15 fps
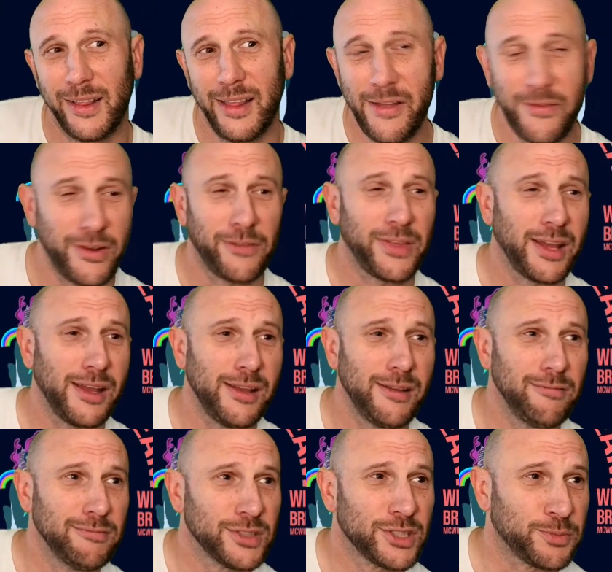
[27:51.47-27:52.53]
even if
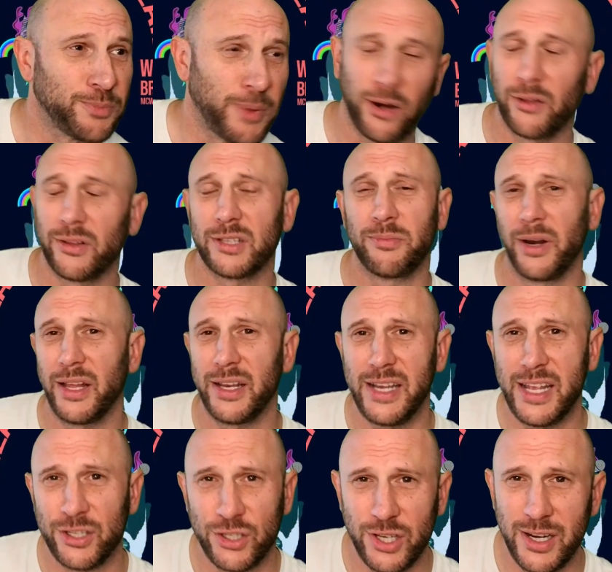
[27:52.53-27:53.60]
they spend all this money on
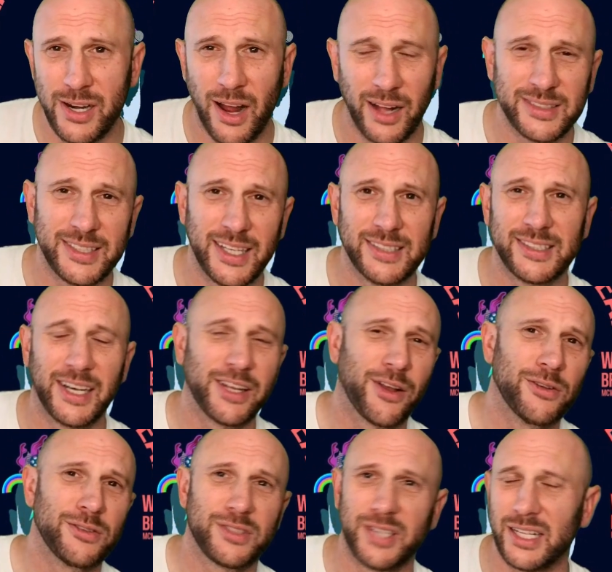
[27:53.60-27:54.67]
E S G nonsense and it
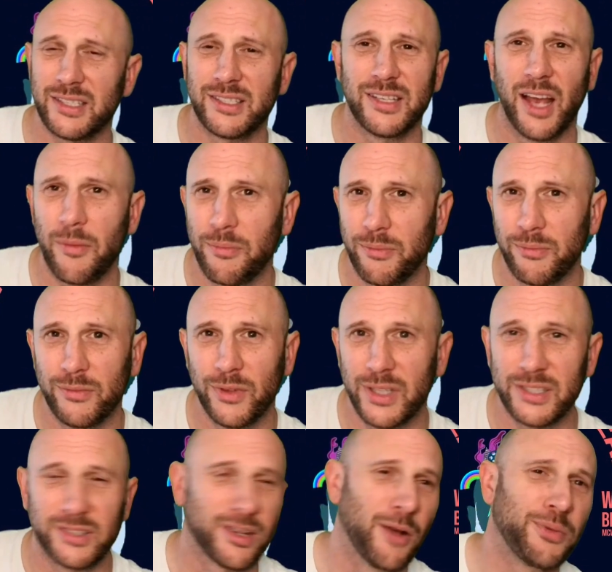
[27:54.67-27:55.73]
goes tits up,
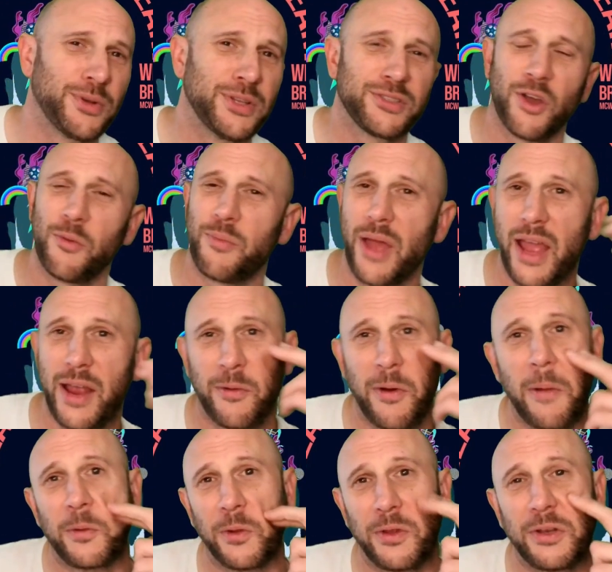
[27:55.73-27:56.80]
these companies go
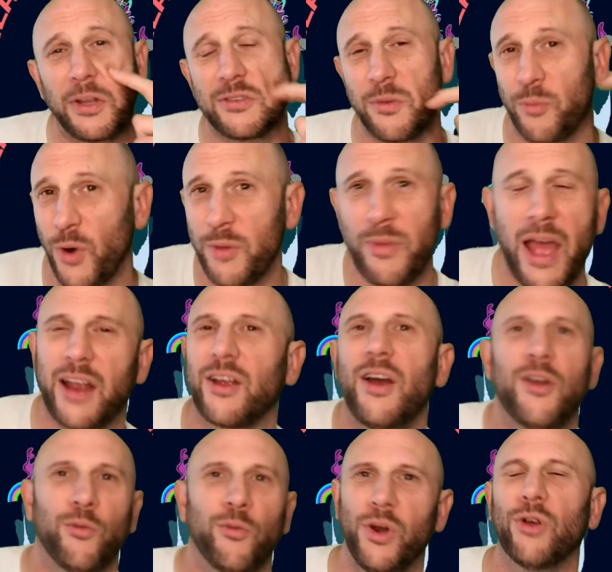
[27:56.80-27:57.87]
bankrupt, or that doesn't bring back
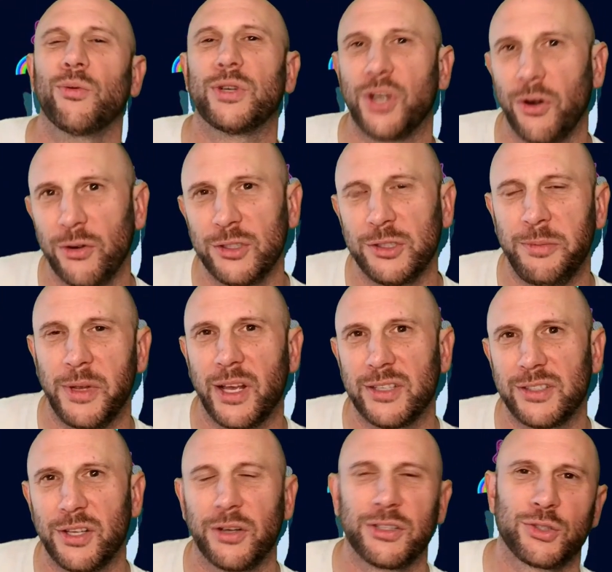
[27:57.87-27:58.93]
real returns
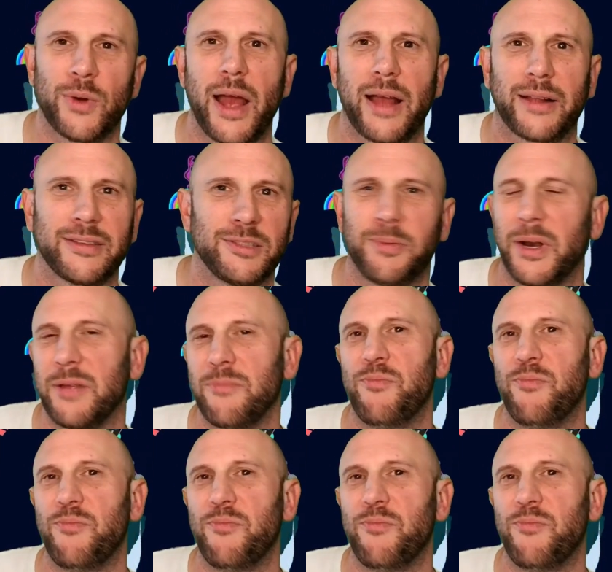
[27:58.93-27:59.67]
because they're distracted spending